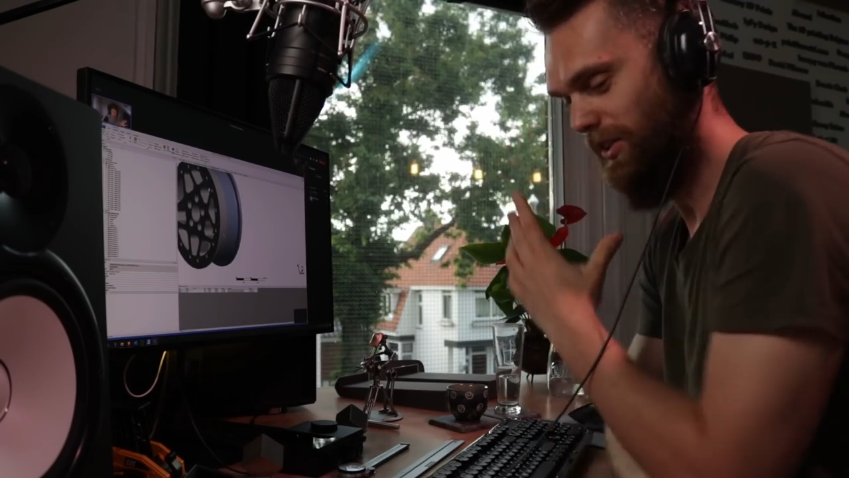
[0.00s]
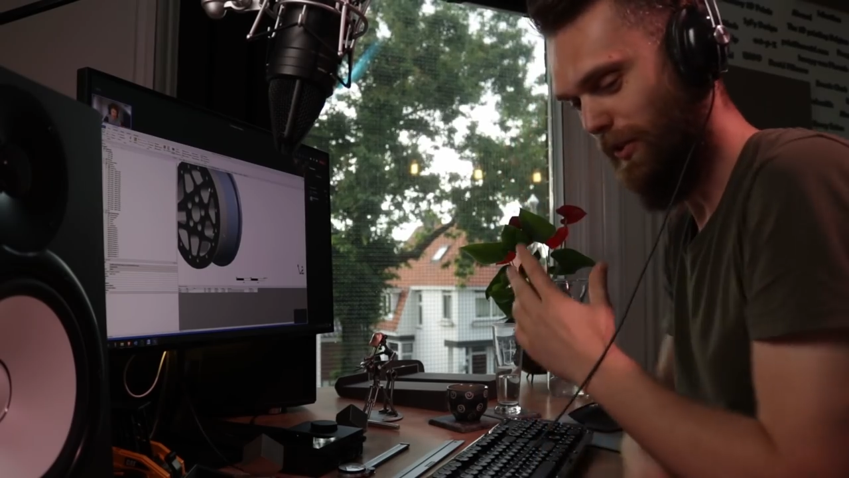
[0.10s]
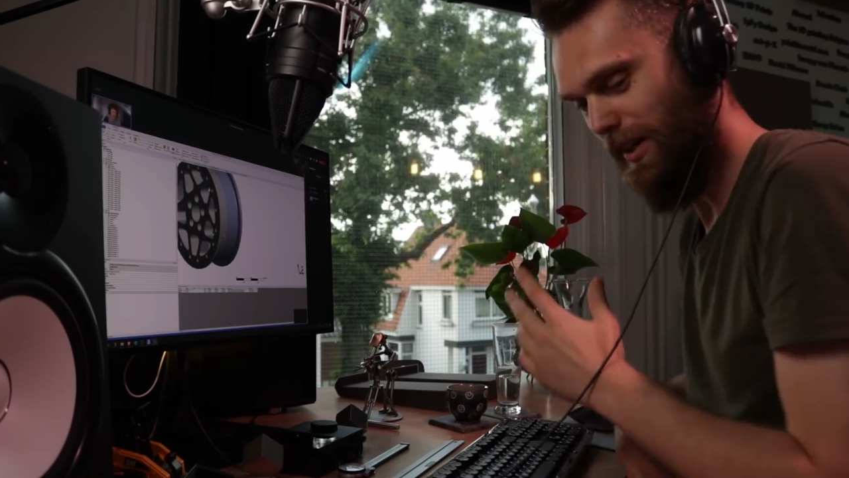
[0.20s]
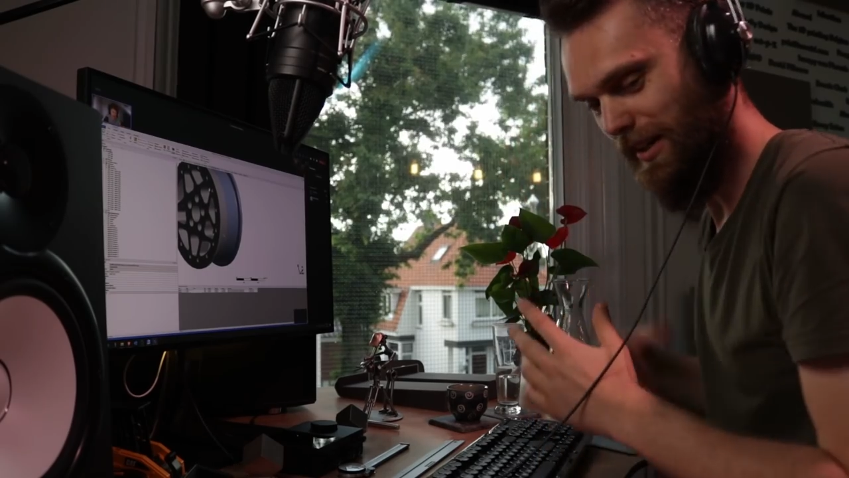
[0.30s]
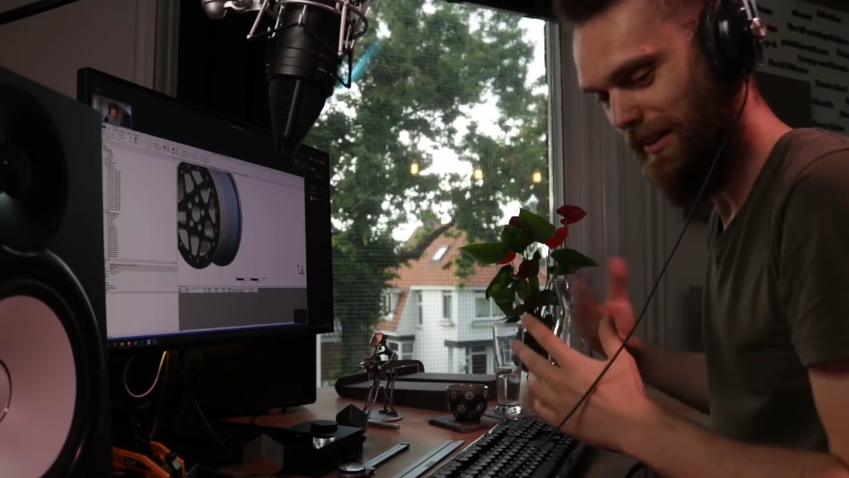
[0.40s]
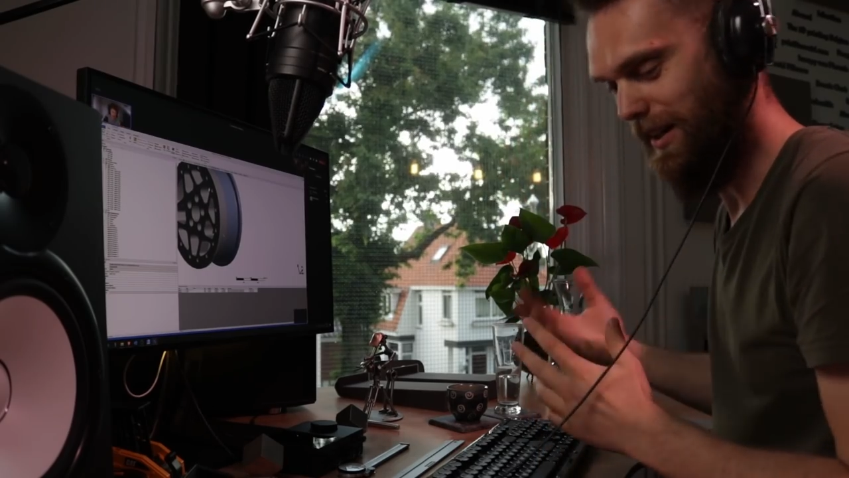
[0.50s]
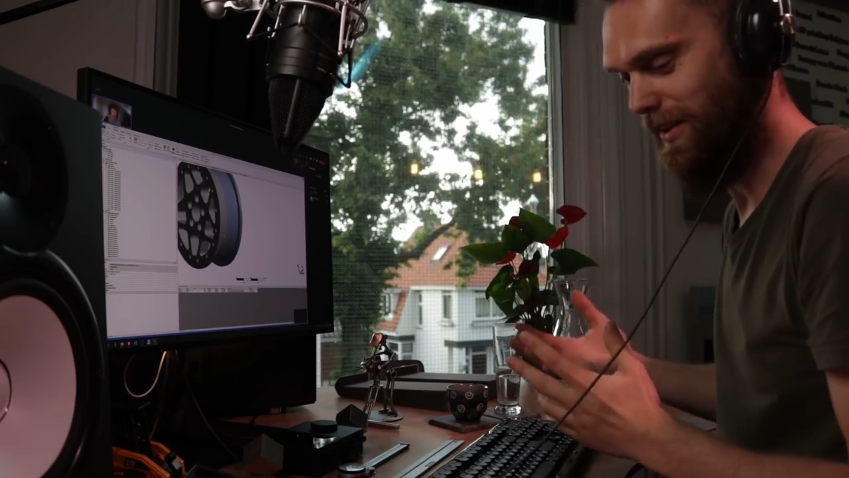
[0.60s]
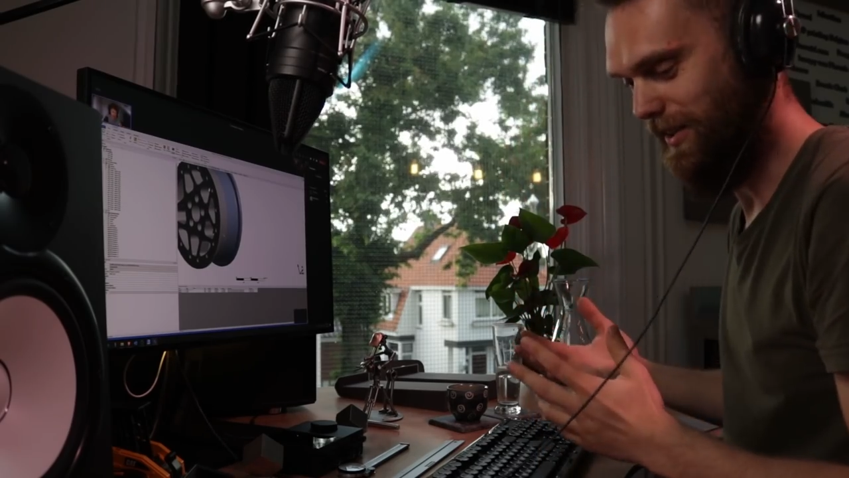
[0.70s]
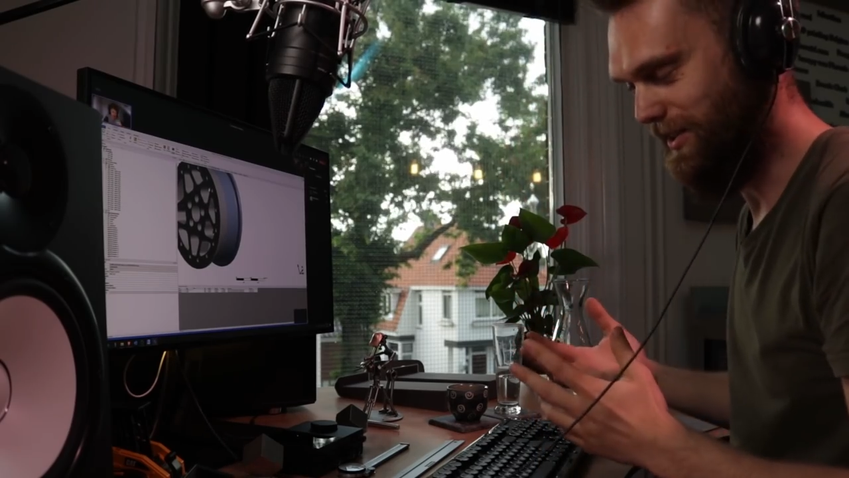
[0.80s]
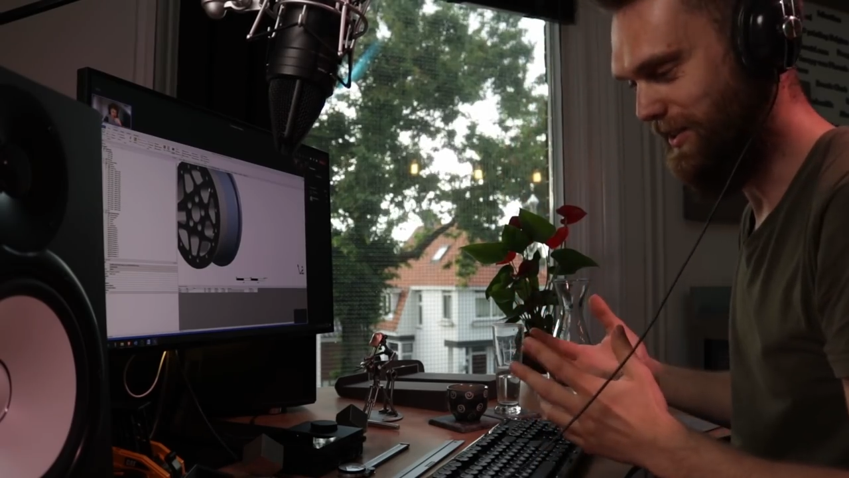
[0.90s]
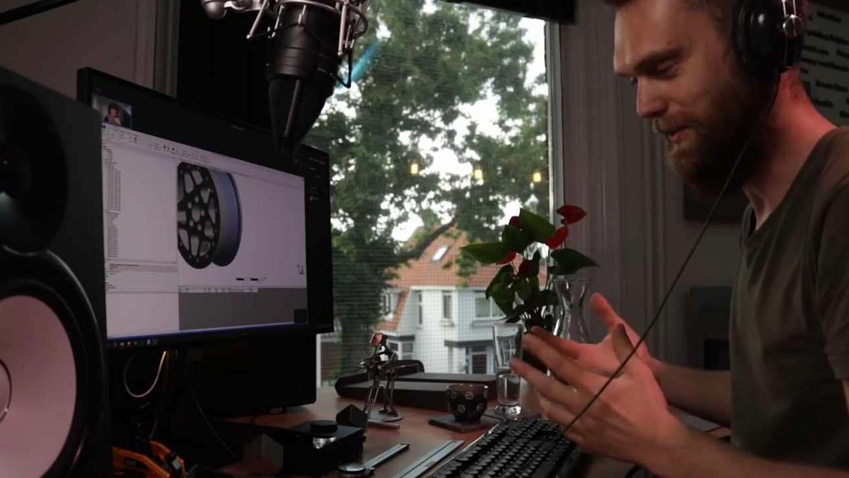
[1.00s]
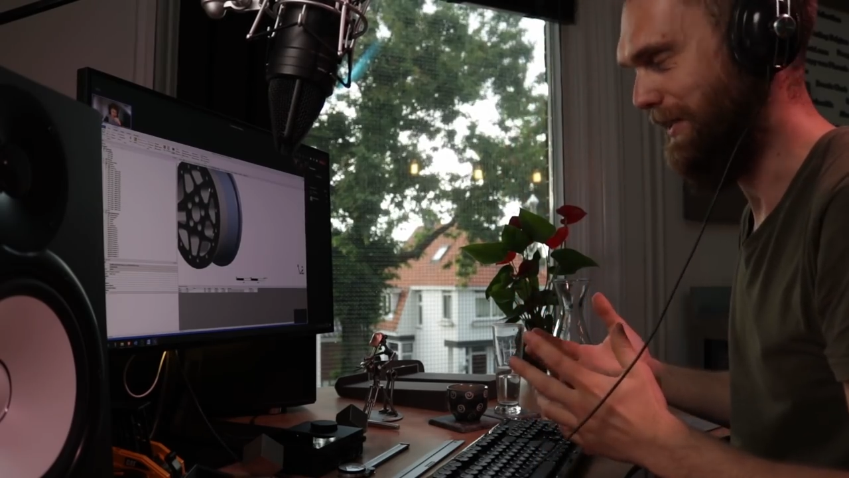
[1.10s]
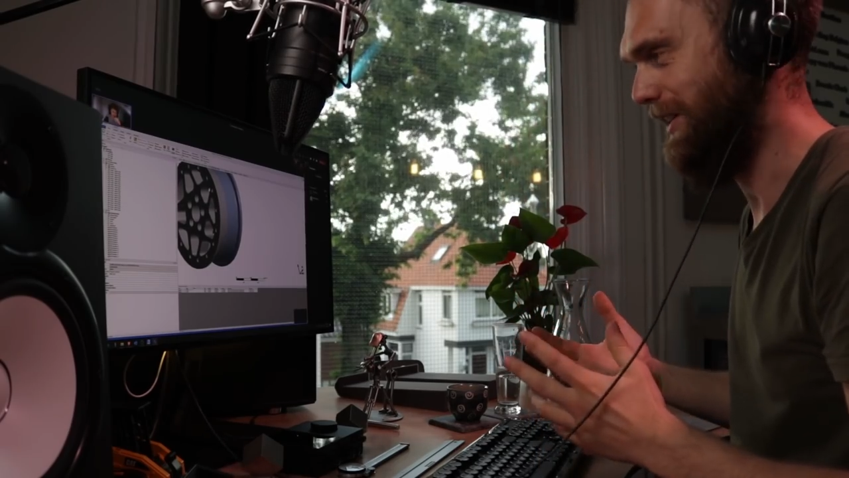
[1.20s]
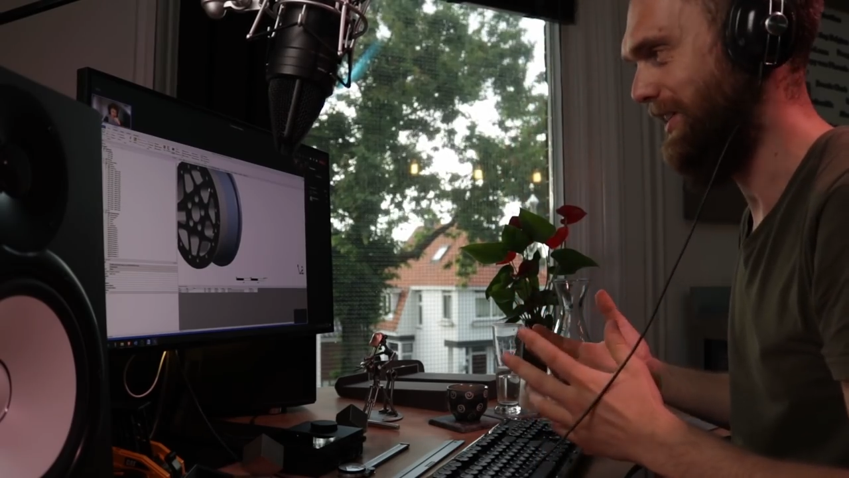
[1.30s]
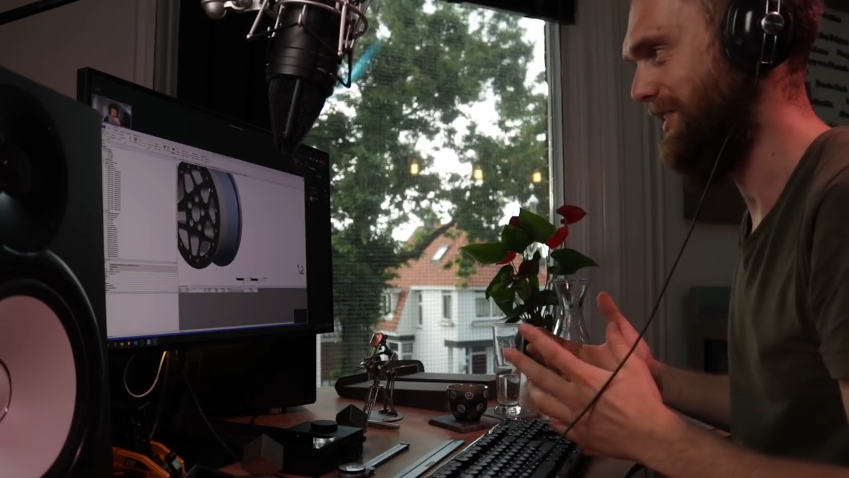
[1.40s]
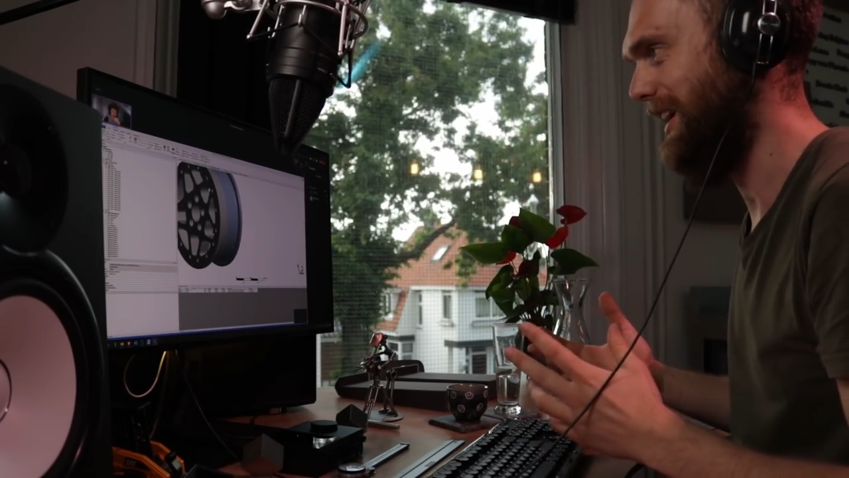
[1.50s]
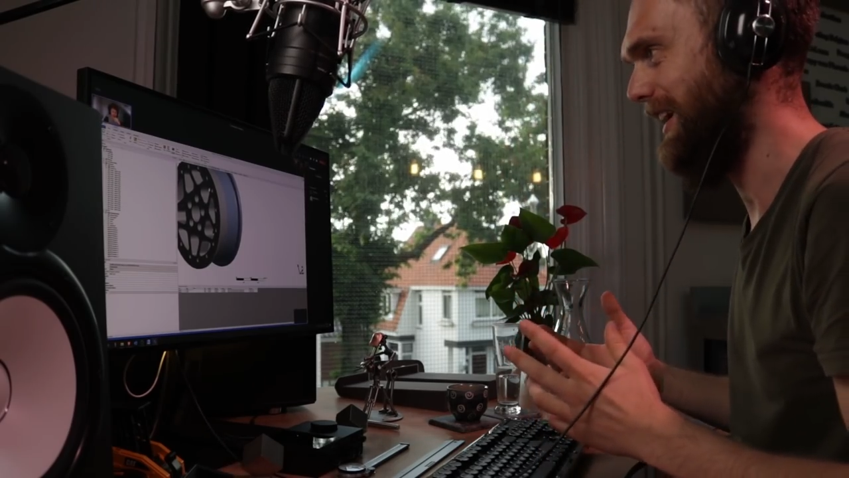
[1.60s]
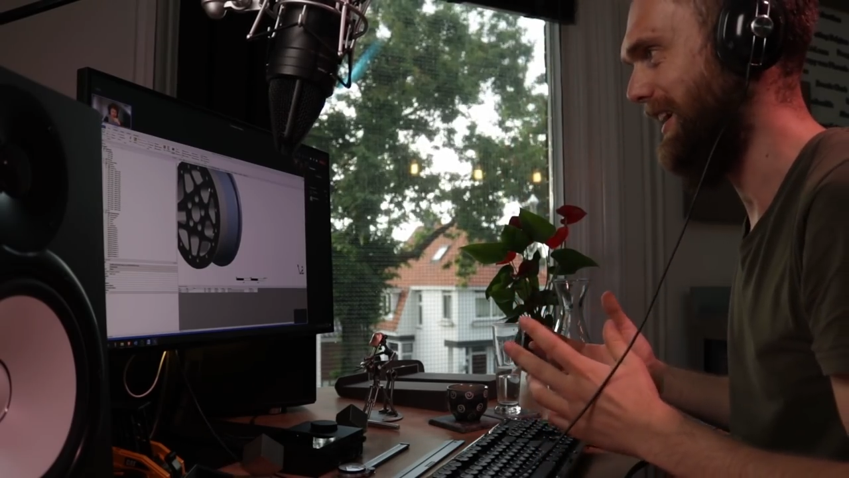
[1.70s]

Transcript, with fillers: always... to hear it like this, because yeah.